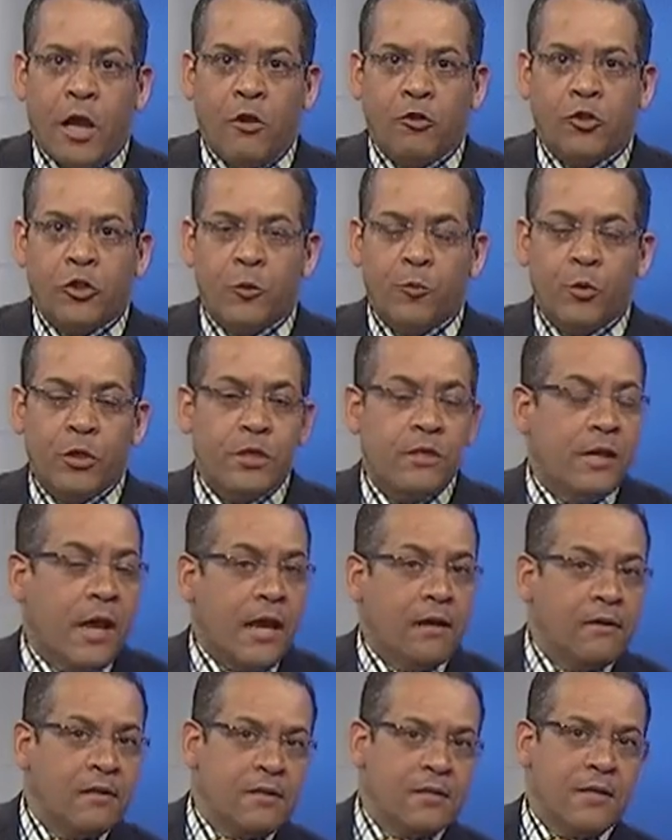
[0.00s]
Township would
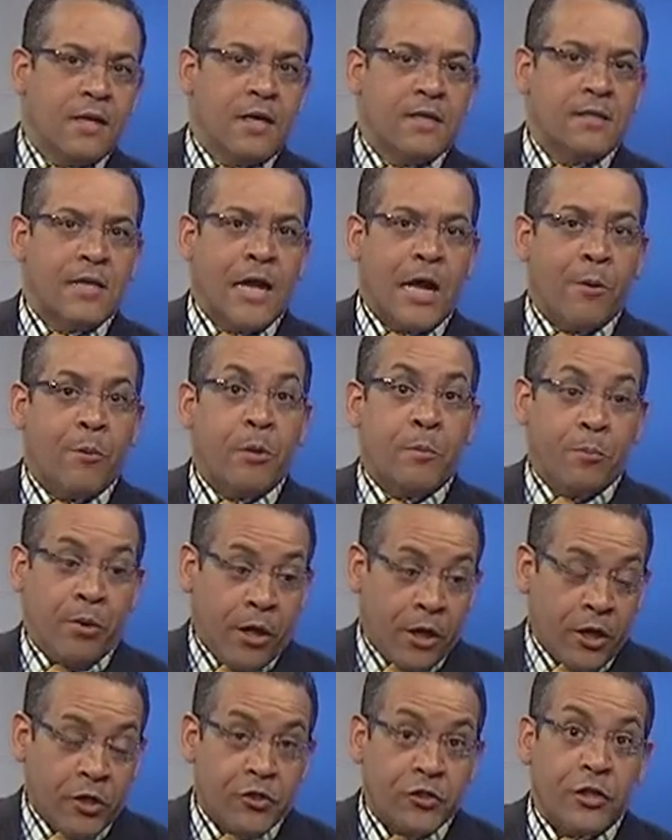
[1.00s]
not discuss how it
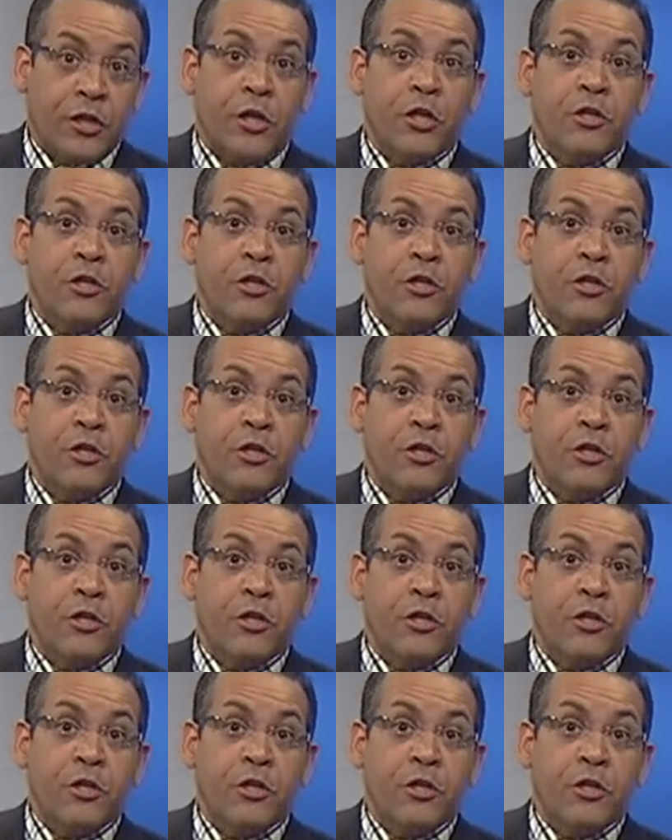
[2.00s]
punished